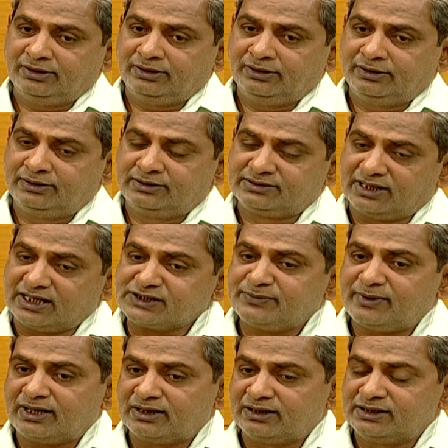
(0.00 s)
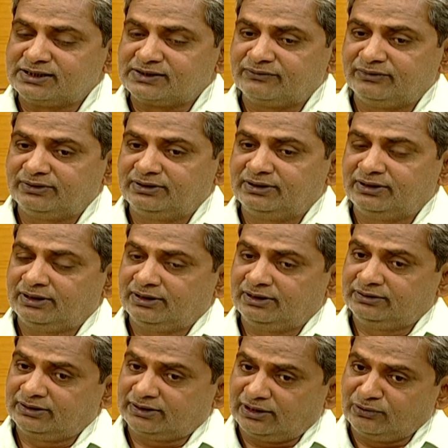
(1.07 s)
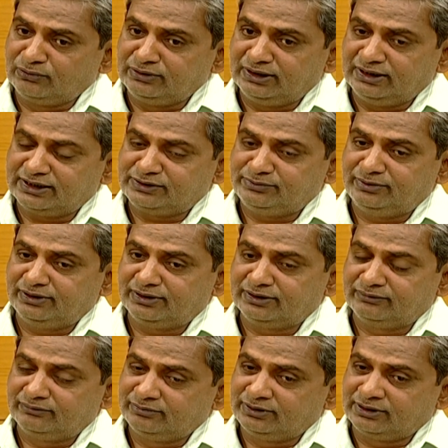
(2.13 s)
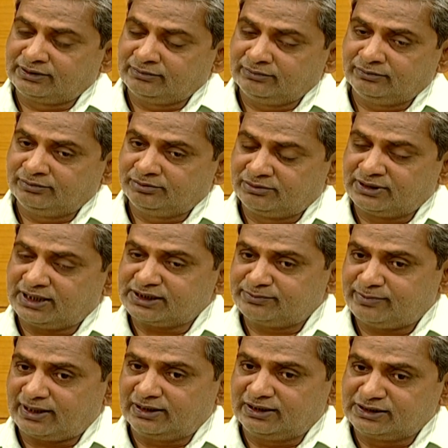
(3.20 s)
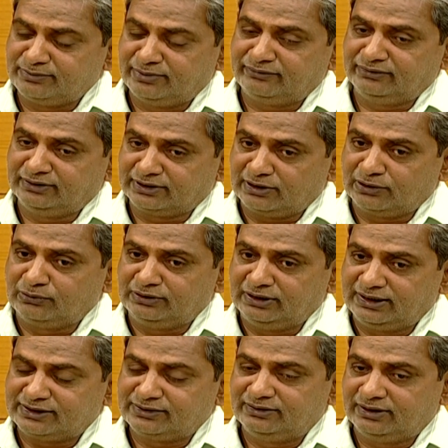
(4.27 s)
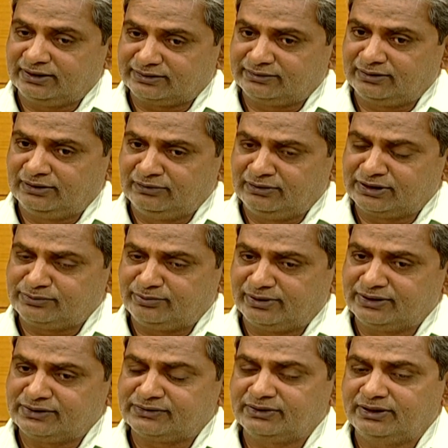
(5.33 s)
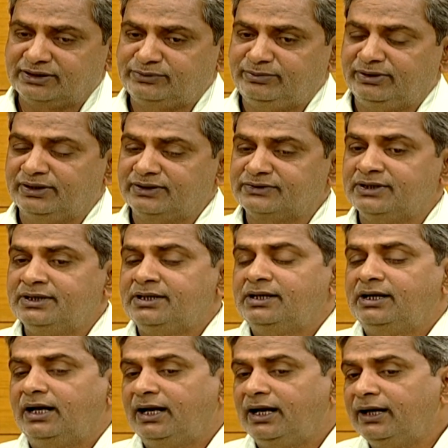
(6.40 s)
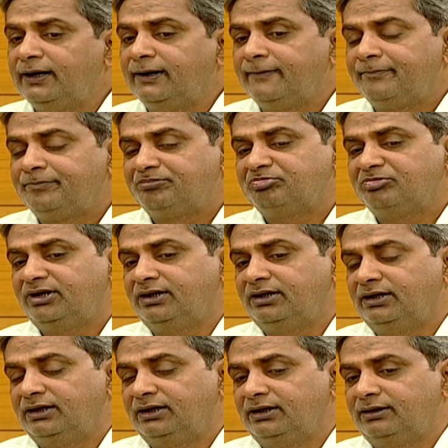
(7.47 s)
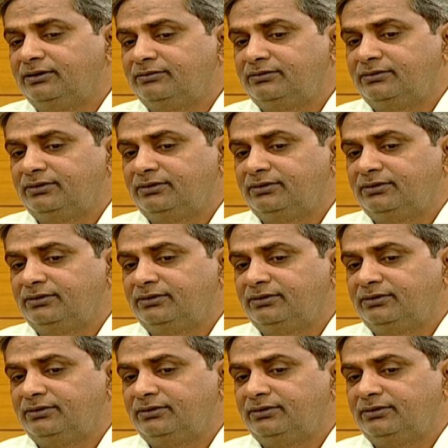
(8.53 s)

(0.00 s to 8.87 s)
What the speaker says: draws parallels with the colonial experience, draws parallels between the colonial experience and you